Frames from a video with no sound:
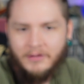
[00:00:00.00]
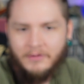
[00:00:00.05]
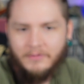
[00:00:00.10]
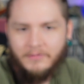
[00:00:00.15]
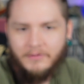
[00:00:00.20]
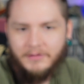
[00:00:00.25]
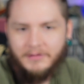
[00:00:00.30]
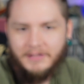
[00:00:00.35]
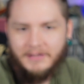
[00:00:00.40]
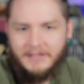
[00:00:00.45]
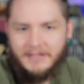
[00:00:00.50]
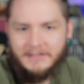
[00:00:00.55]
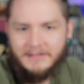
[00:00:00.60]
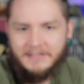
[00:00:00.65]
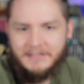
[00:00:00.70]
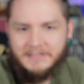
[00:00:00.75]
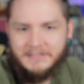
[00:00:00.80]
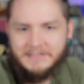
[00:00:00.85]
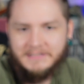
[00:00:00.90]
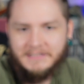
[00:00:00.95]
Really like the
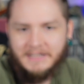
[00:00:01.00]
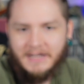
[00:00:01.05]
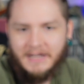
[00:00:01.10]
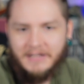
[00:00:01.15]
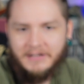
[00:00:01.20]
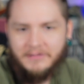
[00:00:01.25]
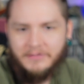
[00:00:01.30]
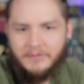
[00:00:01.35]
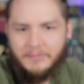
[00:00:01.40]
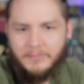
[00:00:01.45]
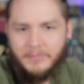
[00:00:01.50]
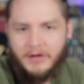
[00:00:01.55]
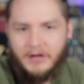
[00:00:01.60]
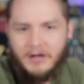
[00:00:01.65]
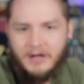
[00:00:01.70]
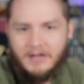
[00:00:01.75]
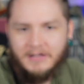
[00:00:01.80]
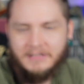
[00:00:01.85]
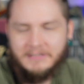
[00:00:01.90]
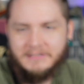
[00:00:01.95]
design of the
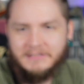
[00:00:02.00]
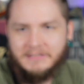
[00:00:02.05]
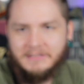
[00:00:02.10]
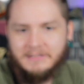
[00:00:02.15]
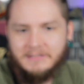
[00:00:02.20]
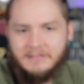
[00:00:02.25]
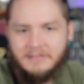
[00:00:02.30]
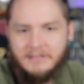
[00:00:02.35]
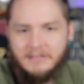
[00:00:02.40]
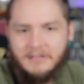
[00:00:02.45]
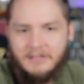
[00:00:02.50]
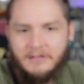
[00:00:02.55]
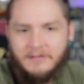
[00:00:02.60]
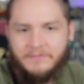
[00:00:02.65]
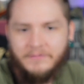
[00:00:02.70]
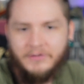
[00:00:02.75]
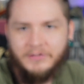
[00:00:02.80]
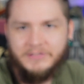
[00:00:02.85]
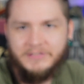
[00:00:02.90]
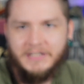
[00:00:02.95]
box.
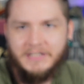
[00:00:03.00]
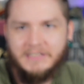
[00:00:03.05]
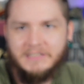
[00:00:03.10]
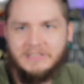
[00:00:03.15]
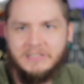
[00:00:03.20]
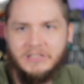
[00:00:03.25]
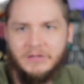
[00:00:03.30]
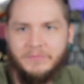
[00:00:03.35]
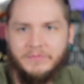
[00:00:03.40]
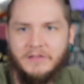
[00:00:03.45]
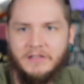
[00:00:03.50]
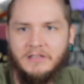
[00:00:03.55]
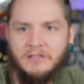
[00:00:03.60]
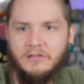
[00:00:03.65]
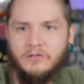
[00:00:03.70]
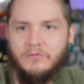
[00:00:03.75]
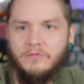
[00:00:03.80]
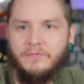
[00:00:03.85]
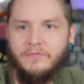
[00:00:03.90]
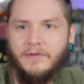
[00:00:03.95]
Feels like something
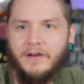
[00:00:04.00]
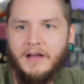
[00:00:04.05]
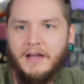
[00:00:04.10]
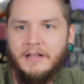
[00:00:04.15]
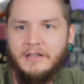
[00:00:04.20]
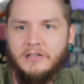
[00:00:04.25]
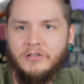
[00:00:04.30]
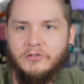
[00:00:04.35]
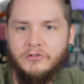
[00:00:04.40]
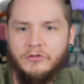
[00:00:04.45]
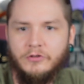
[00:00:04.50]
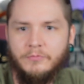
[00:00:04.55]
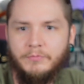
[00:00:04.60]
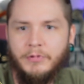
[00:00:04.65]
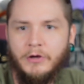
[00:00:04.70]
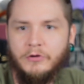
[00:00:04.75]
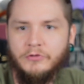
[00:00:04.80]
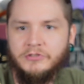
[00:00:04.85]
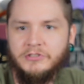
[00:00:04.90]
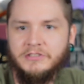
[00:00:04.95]
you would find in your
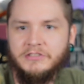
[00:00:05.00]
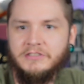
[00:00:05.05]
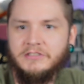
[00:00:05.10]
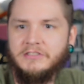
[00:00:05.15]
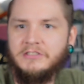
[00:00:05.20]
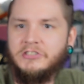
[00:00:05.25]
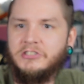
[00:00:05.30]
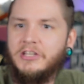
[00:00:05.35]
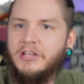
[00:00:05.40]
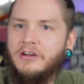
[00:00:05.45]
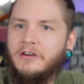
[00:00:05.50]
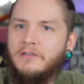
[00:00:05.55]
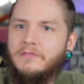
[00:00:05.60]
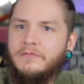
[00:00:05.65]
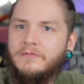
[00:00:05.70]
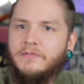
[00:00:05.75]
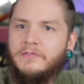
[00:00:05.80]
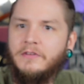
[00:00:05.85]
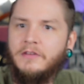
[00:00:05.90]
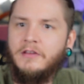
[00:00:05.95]
potions shelf.
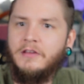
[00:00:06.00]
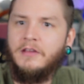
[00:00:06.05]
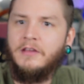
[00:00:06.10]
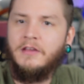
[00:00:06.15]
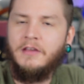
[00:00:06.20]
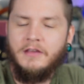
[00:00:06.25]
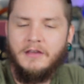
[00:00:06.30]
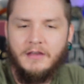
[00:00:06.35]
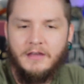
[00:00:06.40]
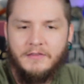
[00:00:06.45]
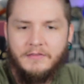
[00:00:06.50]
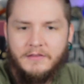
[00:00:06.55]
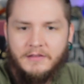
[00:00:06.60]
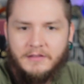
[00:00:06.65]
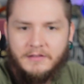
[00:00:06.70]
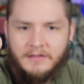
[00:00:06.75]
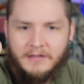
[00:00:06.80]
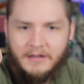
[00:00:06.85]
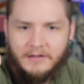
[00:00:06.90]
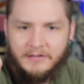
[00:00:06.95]
And
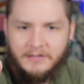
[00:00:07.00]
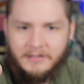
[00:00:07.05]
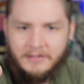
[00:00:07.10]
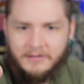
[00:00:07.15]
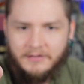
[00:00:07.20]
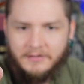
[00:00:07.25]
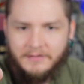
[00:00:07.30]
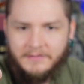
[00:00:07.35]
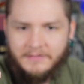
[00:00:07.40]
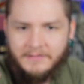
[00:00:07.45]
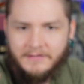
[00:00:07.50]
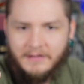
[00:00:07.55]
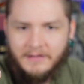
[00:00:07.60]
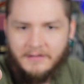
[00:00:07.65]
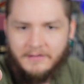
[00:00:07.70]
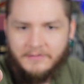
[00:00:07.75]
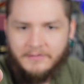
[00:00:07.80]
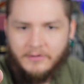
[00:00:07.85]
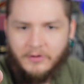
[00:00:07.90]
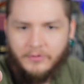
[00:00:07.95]
then down here it
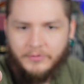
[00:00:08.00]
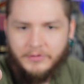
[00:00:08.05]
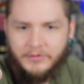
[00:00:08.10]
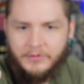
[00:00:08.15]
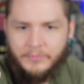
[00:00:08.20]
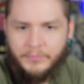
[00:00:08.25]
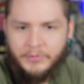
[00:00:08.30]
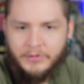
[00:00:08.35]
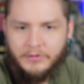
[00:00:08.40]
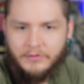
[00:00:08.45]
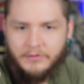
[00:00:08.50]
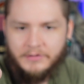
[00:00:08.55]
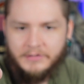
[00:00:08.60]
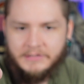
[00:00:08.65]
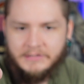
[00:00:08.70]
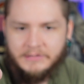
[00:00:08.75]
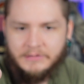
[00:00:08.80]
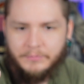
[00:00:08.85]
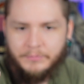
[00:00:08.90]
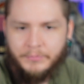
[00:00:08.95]
says only the
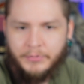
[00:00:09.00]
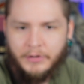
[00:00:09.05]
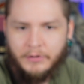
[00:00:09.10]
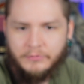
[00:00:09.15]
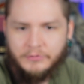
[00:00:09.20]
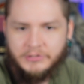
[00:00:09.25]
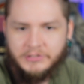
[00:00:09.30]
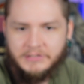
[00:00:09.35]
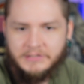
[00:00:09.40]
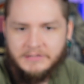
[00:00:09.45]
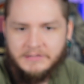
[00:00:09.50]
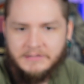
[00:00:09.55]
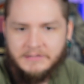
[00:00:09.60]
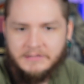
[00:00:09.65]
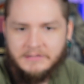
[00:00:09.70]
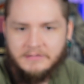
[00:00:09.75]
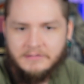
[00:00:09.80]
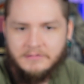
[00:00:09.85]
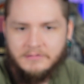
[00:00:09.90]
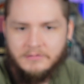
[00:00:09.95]
purest potions.
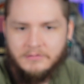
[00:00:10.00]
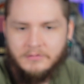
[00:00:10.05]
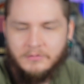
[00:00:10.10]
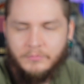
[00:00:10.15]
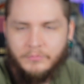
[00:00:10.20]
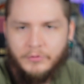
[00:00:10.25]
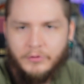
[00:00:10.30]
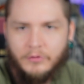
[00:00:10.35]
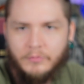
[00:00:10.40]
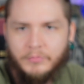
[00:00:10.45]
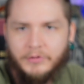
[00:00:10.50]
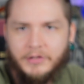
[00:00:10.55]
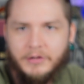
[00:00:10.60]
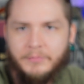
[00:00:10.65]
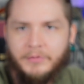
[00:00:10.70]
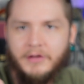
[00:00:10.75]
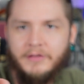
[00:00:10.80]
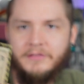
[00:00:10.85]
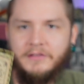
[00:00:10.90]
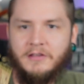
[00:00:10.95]
Pure Blood
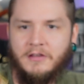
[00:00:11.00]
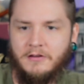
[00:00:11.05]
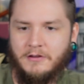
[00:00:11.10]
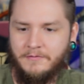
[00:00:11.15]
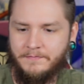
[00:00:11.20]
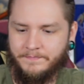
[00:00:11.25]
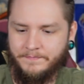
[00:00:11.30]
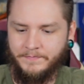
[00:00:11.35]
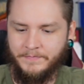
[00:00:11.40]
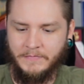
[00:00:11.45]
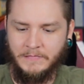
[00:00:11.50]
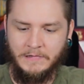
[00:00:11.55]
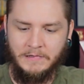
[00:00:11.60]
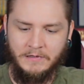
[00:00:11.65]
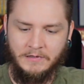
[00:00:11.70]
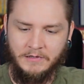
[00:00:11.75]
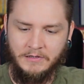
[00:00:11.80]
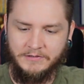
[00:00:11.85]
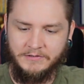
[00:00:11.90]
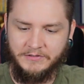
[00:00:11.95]
Apothecary.
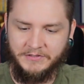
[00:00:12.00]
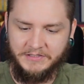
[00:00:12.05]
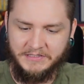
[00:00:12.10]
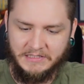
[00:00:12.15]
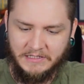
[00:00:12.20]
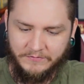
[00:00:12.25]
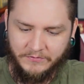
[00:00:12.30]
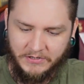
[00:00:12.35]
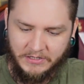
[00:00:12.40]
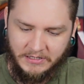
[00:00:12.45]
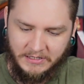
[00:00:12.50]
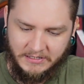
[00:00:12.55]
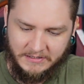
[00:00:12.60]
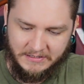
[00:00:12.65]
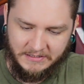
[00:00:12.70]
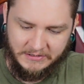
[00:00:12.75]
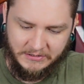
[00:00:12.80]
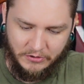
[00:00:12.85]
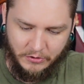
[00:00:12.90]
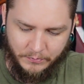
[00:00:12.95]
So let's see if we can get
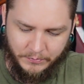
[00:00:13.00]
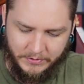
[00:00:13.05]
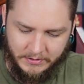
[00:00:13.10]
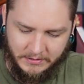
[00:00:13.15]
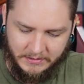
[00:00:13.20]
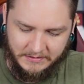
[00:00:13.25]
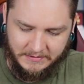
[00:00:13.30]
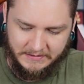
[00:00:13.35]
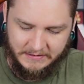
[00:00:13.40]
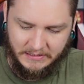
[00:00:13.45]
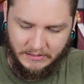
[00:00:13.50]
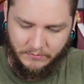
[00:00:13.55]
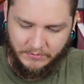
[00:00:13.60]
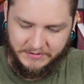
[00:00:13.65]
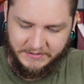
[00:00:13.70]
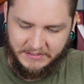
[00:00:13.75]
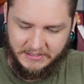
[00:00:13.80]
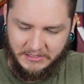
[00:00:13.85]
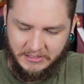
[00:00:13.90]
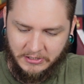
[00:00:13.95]
this open and see
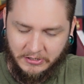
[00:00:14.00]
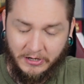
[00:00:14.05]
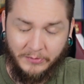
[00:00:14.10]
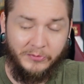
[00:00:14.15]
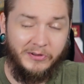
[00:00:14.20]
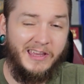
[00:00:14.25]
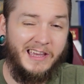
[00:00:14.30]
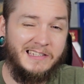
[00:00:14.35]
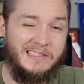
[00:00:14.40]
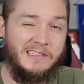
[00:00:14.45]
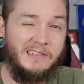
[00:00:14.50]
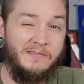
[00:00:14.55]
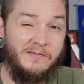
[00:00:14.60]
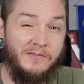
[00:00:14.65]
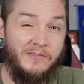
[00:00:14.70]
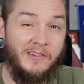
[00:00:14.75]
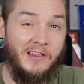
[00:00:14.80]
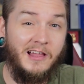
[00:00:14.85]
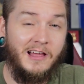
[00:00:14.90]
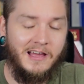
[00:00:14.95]
what's in here. I'm guessing
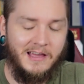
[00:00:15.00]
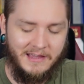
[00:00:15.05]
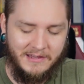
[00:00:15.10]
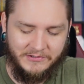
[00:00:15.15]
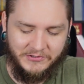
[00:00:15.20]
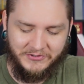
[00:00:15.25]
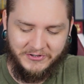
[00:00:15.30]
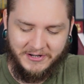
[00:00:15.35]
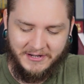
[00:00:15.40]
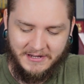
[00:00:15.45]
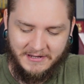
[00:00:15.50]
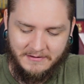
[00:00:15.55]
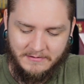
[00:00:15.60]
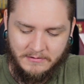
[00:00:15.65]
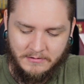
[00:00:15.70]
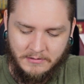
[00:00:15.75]
flies, right?